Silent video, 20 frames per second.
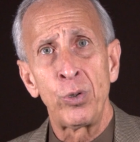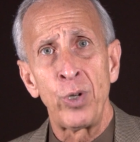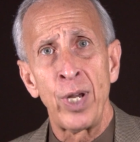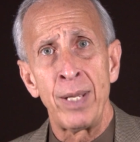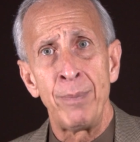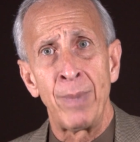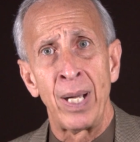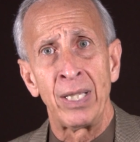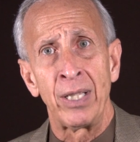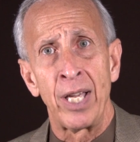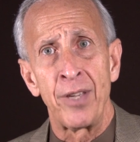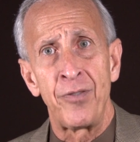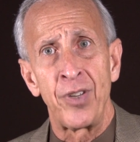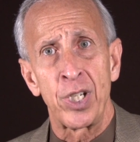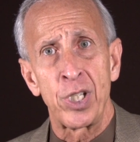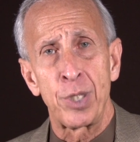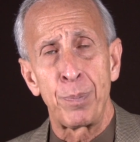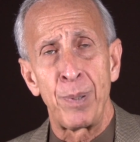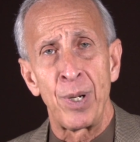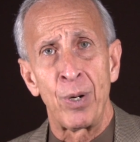create my life
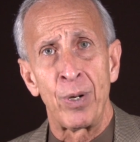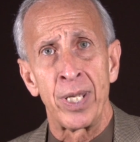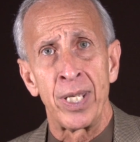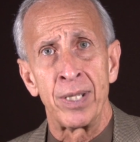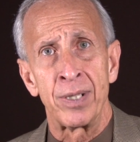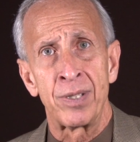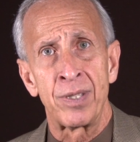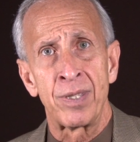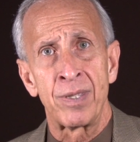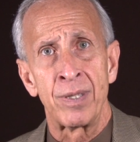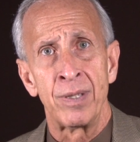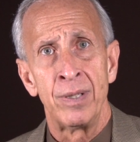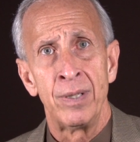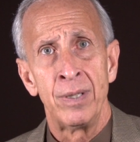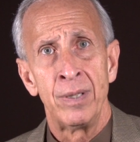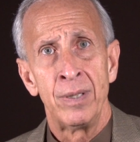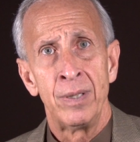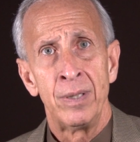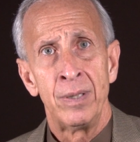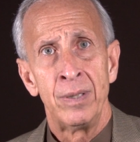experience.
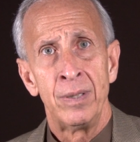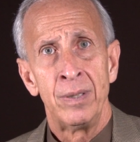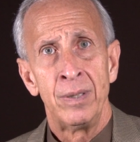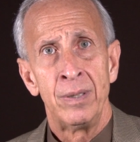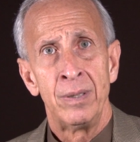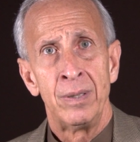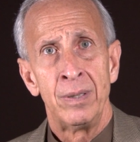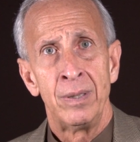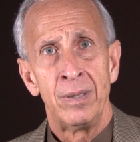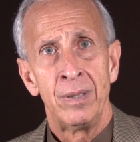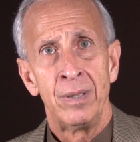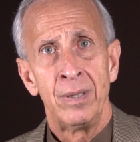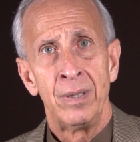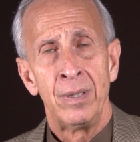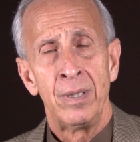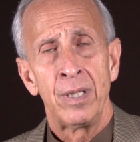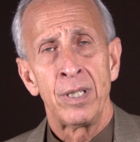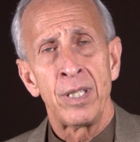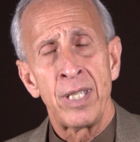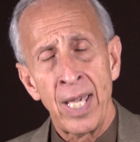
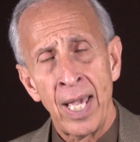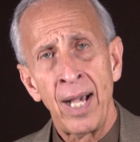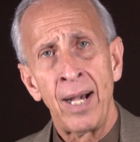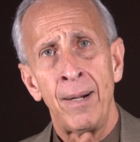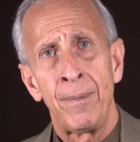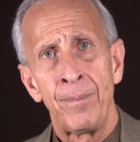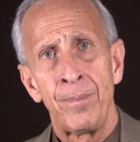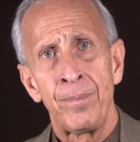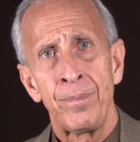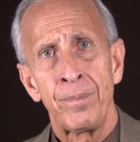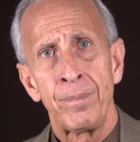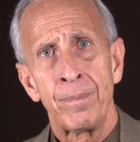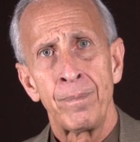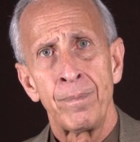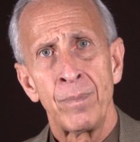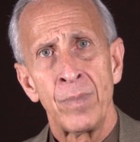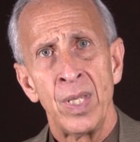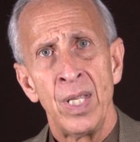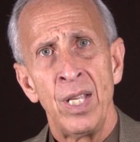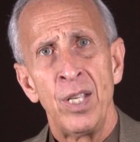Yeah.
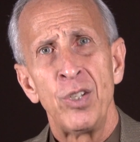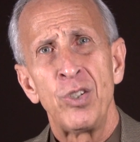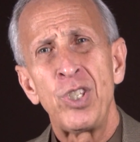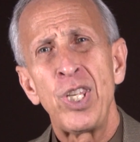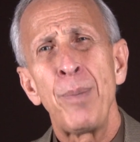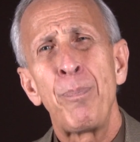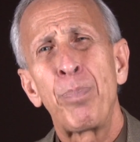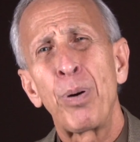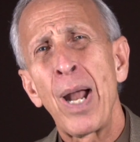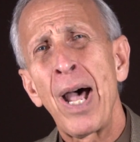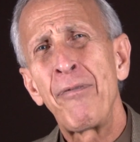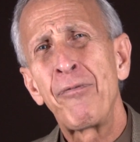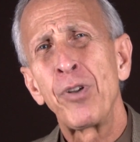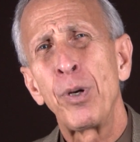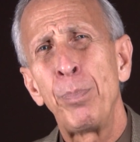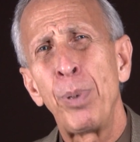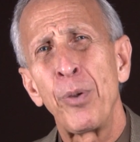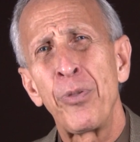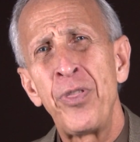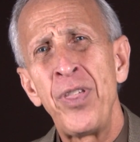See,
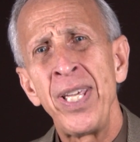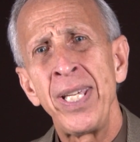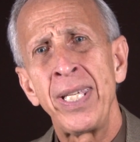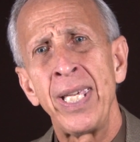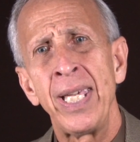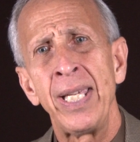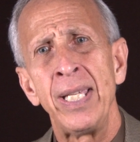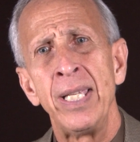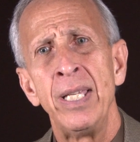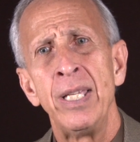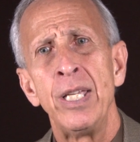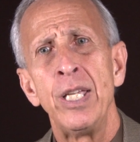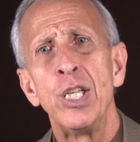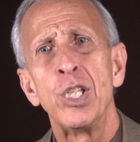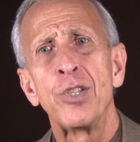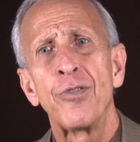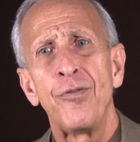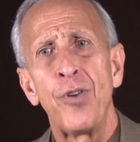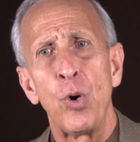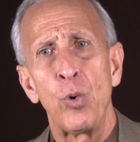profitable thinking
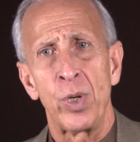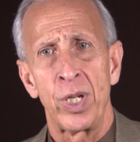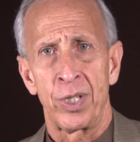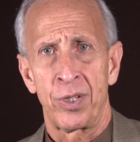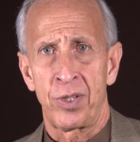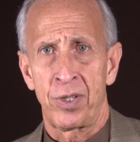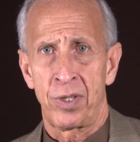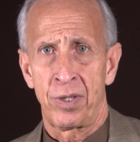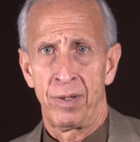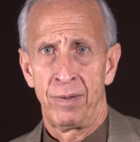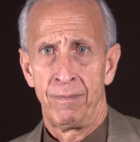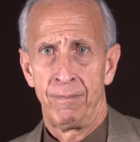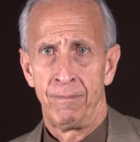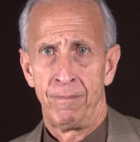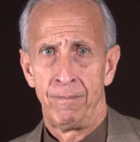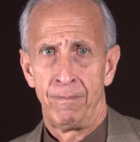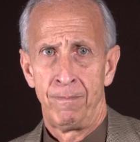is focus.